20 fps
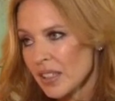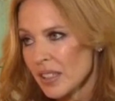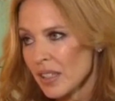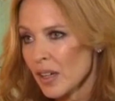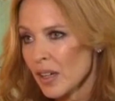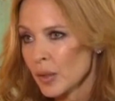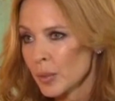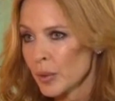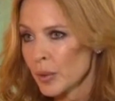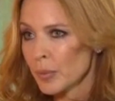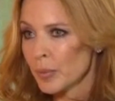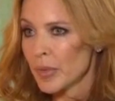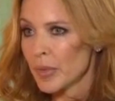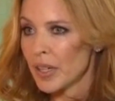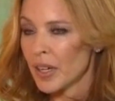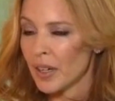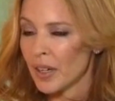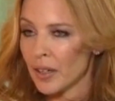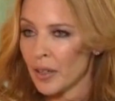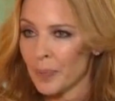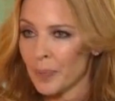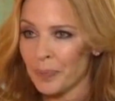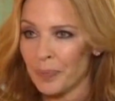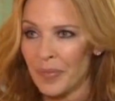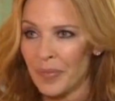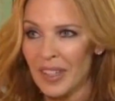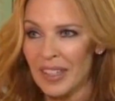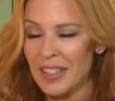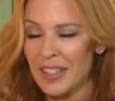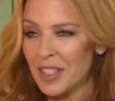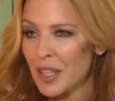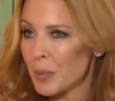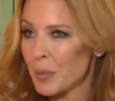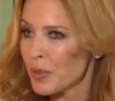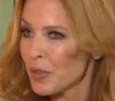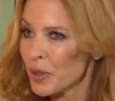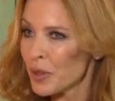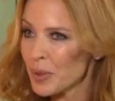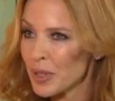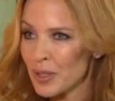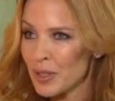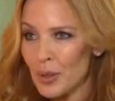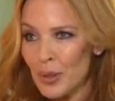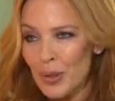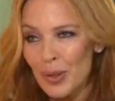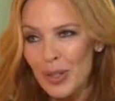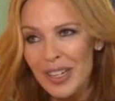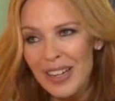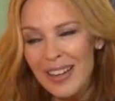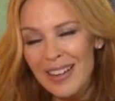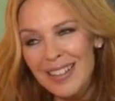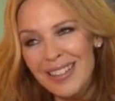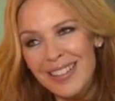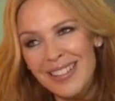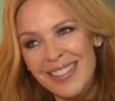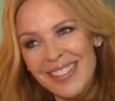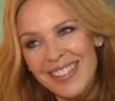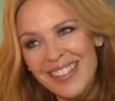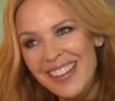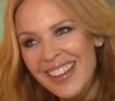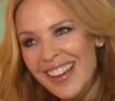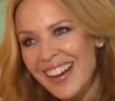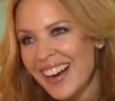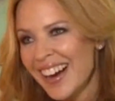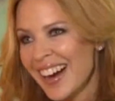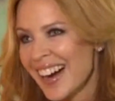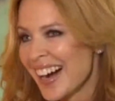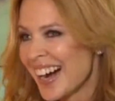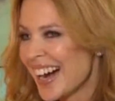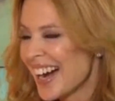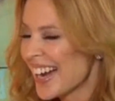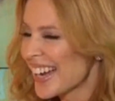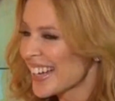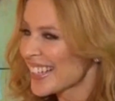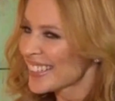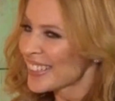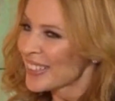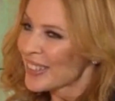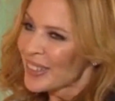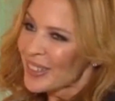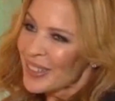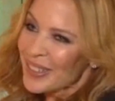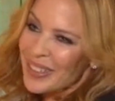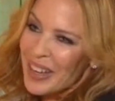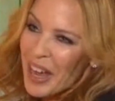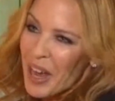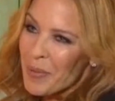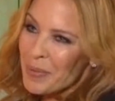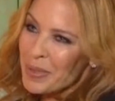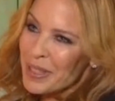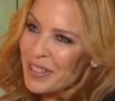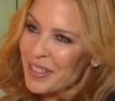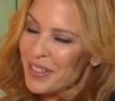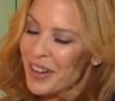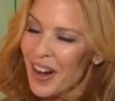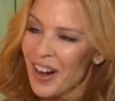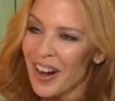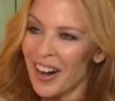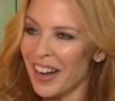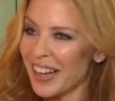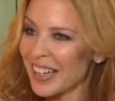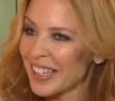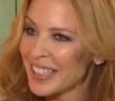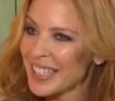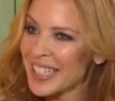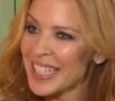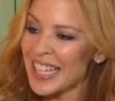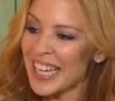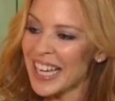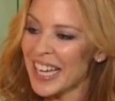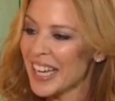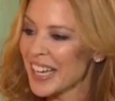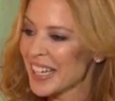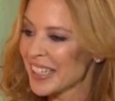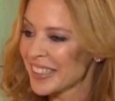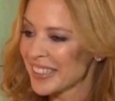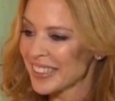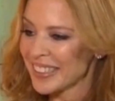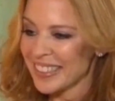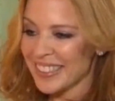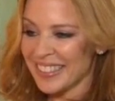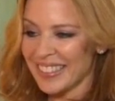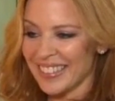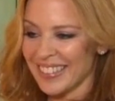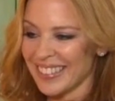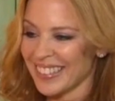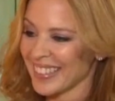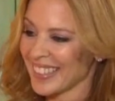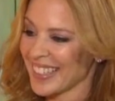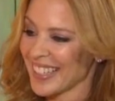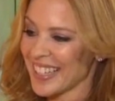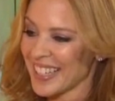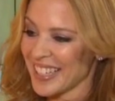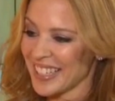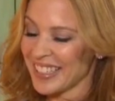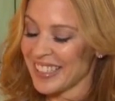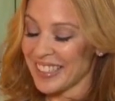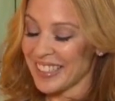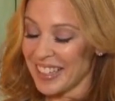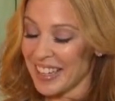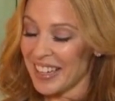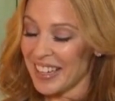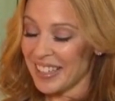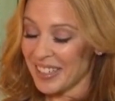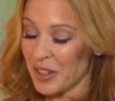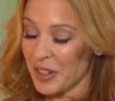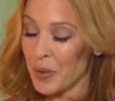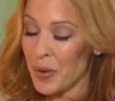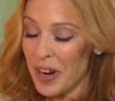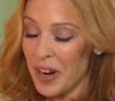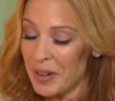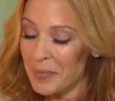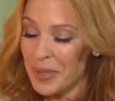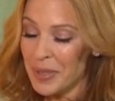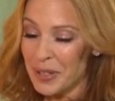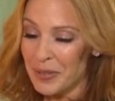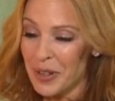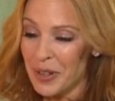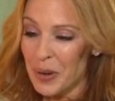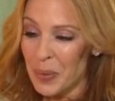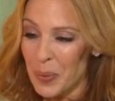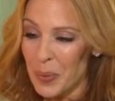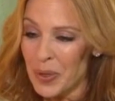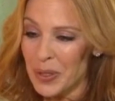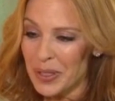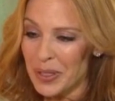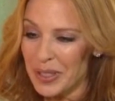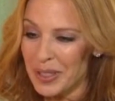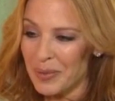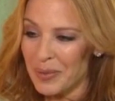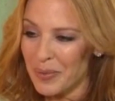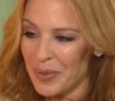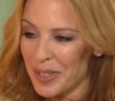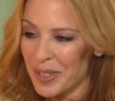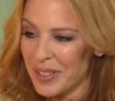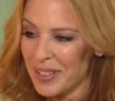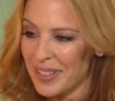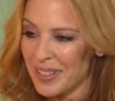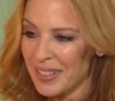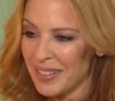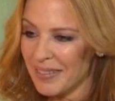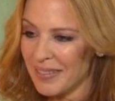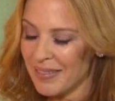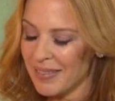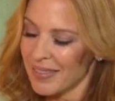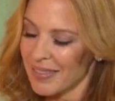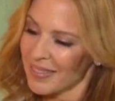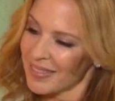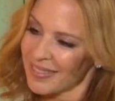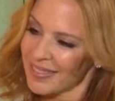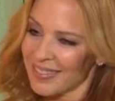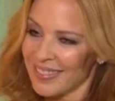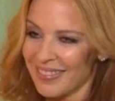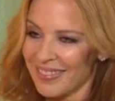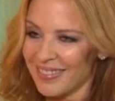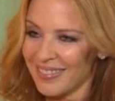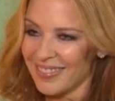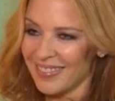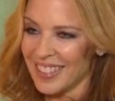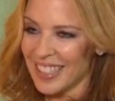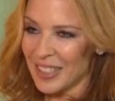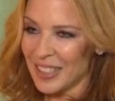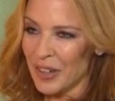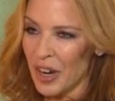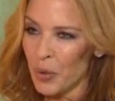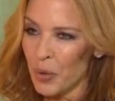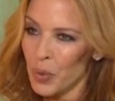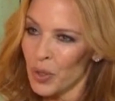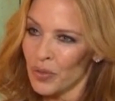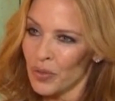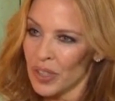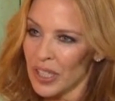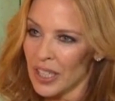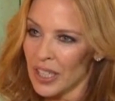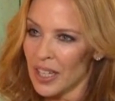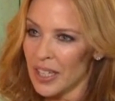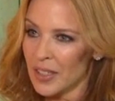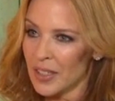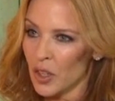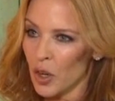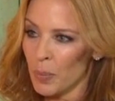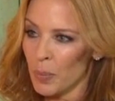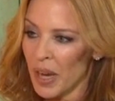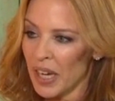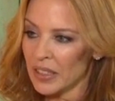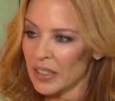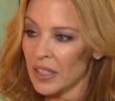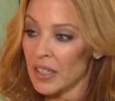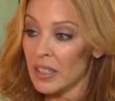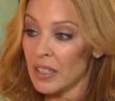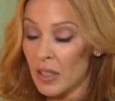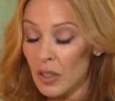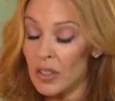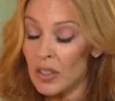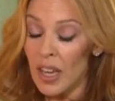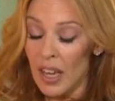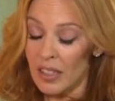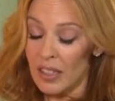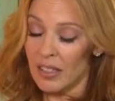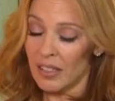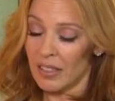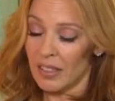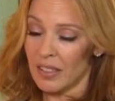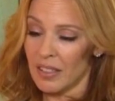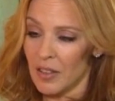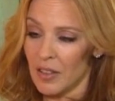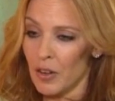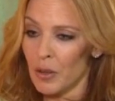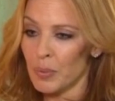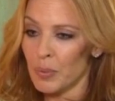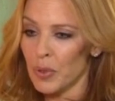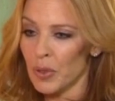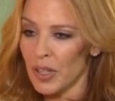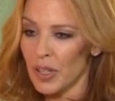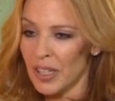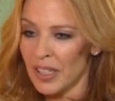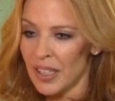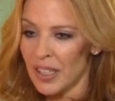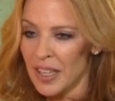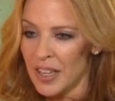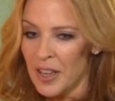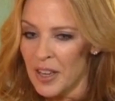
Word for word: this album. Um, some of it was glorious, and you know, absolute highs, and a, quite a bit of it was was you know, I wouldn't really like to go back there. So yes, it's therapeutic